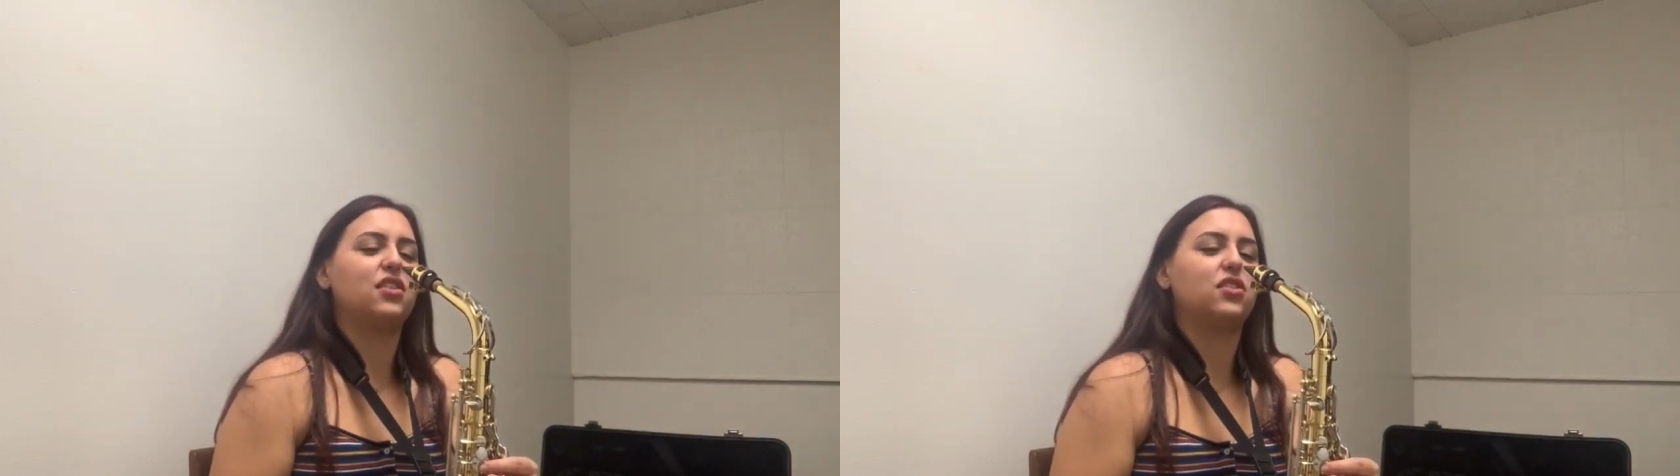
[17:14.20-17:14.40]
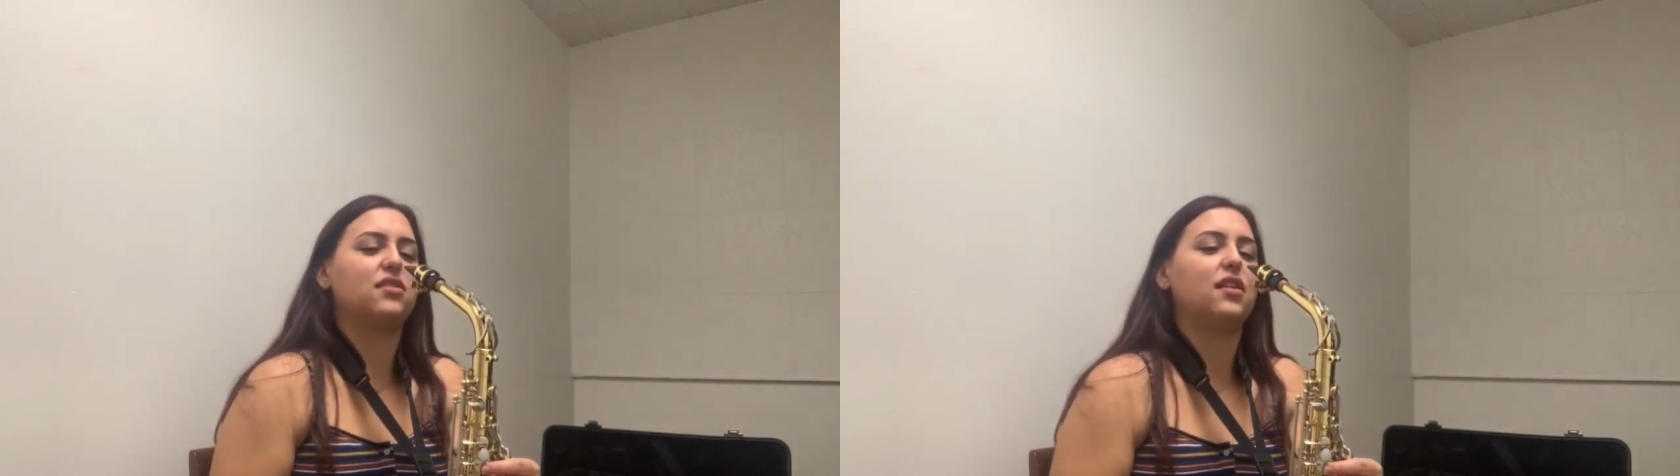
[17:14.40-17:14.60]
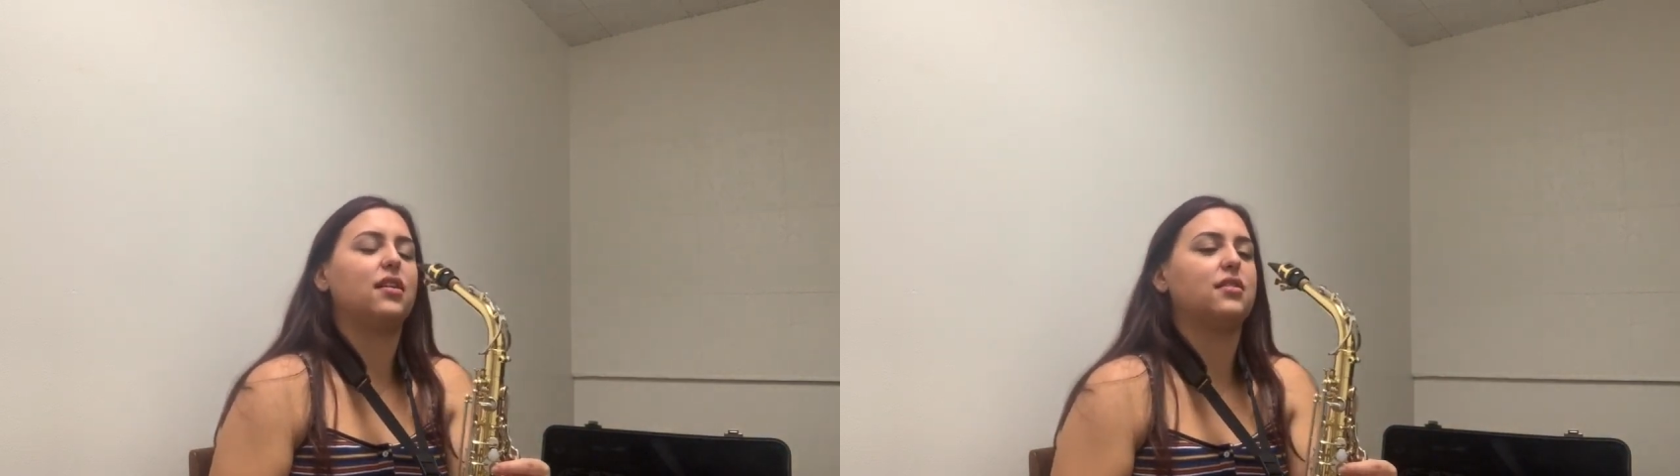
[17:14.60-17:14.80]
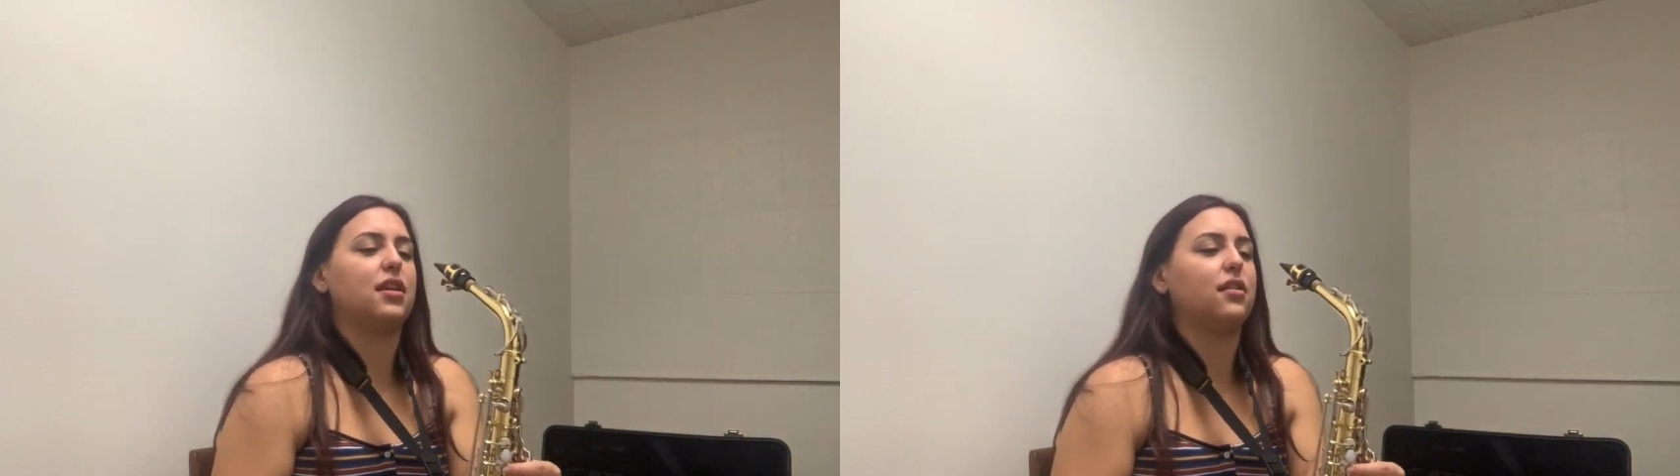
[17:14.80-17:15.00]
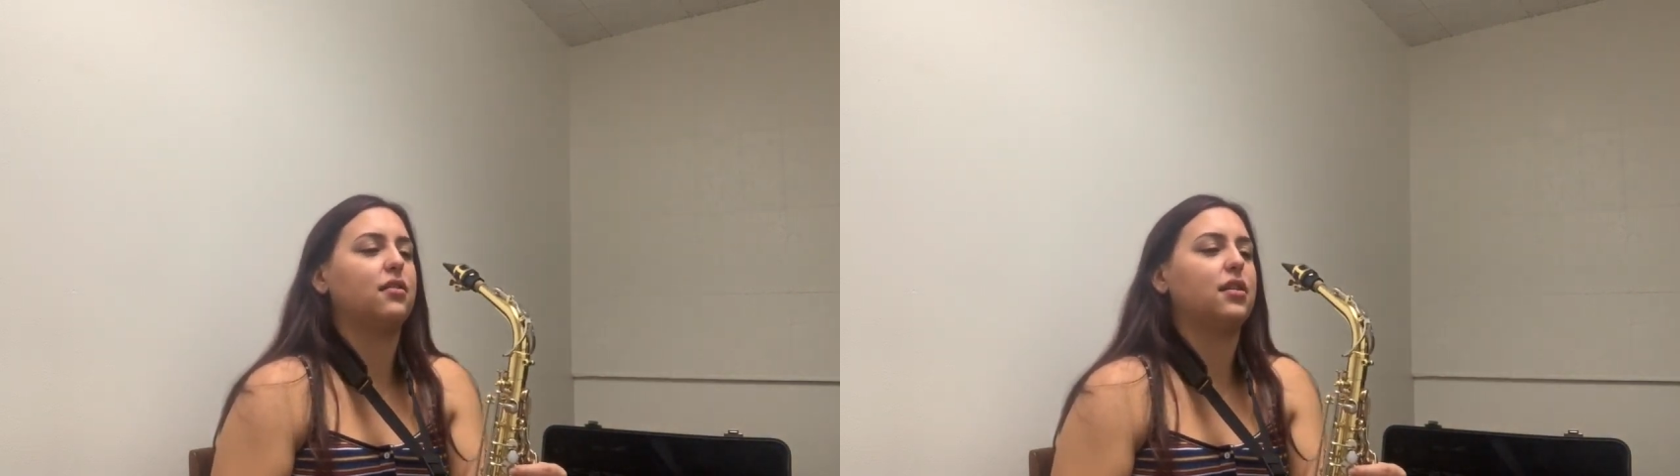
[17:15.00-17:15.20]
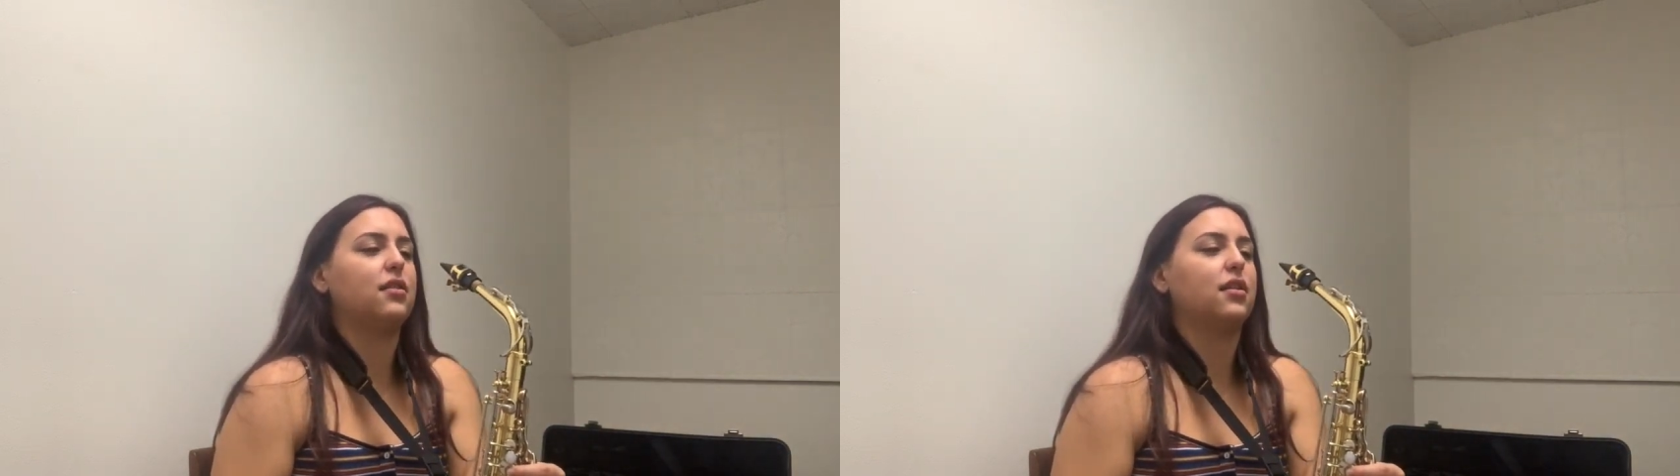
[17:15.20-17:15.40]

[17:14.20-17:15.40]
It's just like a tingling.